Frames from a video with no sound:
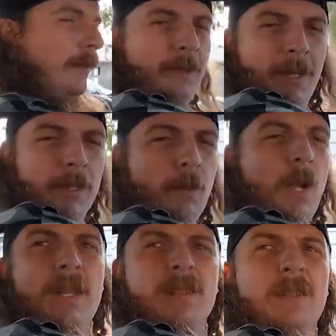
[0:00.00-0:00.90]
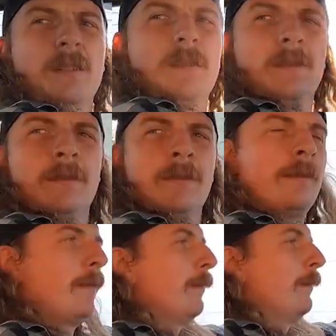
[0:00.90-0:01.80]
It's kind of quiet in here.
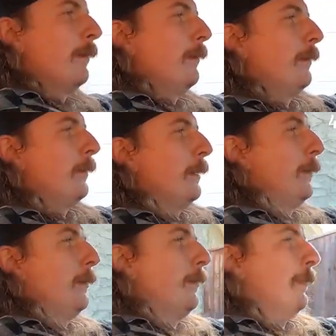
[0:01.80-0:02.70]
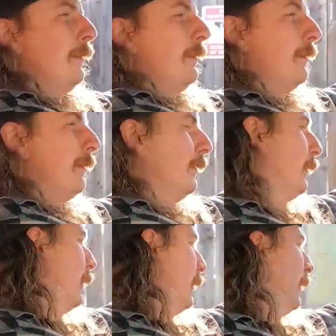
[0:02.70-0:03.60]
It's weird.
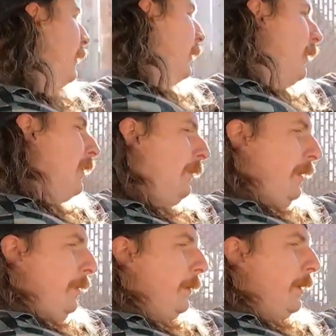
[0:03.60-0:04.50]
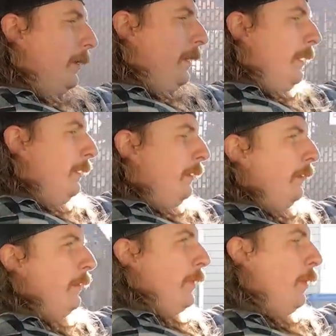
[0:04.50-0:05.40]
It's very weird.
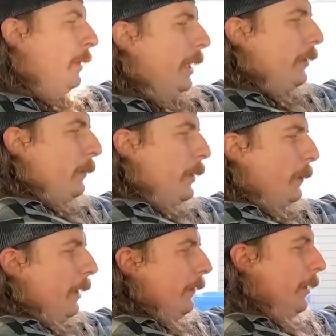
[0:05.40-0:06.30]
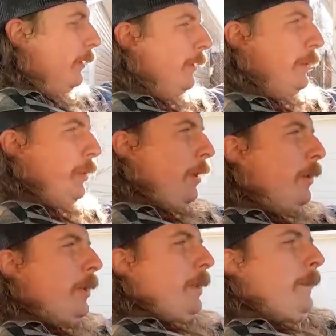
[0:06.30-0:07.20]
There's no gauges whatsoever other than it's
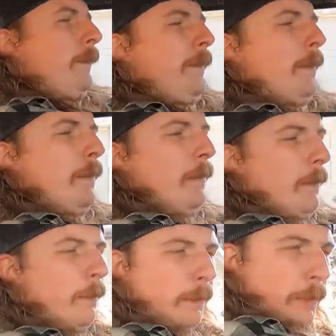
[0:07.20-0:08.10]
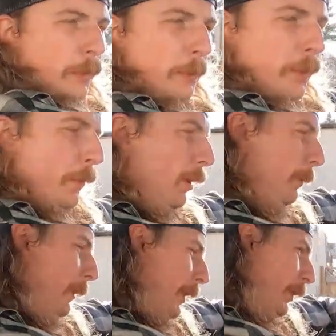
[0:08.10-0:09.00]
charging. We assume there's
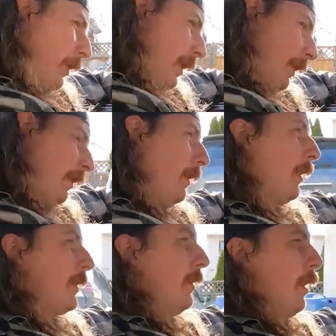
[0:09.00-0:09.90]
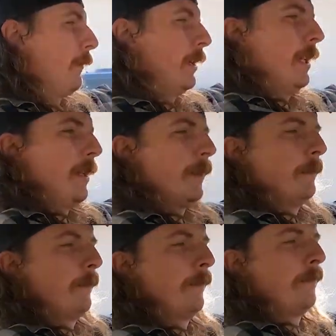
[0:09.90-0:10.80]
oil pressure and uh, it's not
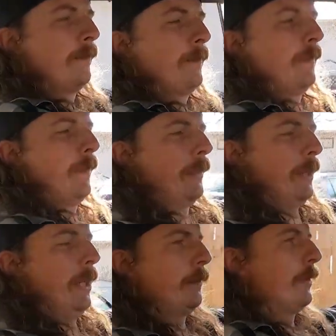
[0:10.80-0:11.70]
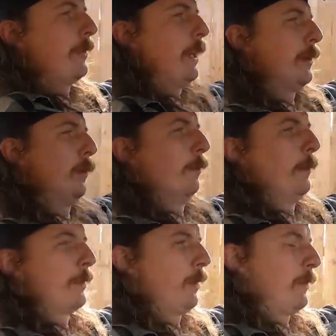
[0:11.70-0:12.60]
overheating. Well, the gauge reads dead cold,
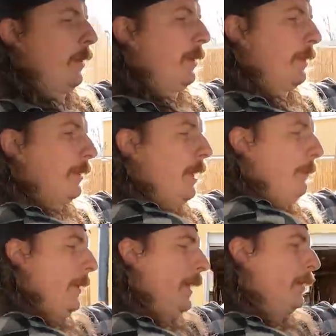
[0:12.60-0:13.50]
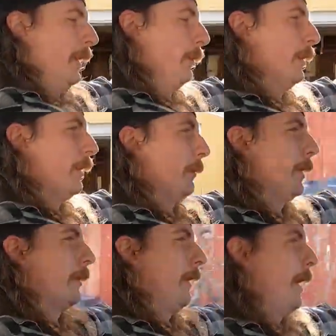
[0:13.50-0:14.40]
but it's also not hooked up. Actually, I wish I
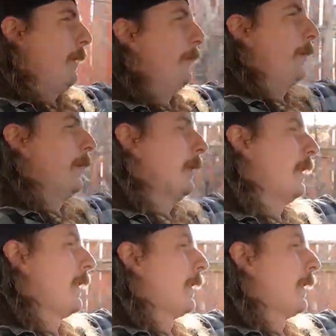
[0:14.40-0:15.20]
would have grabbed the...